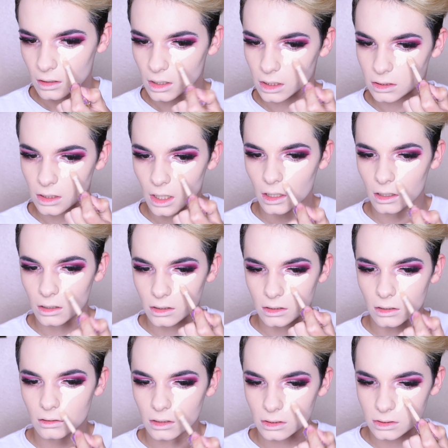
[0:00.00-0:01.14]
Like that, and you
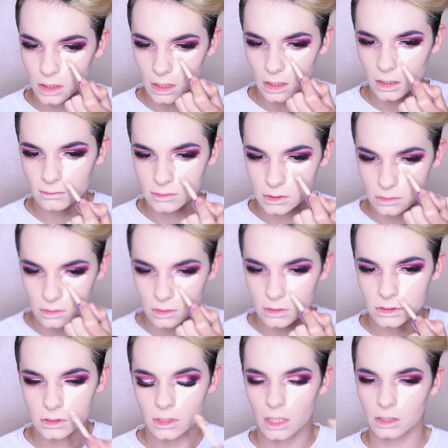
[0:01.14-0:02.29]
don't want to drag it up too
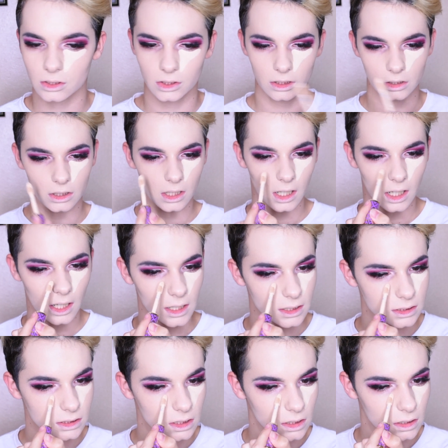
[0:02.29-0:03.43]
close underneath your
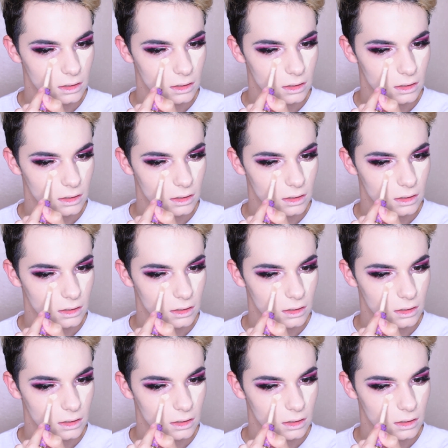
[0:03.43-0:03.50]
eyes.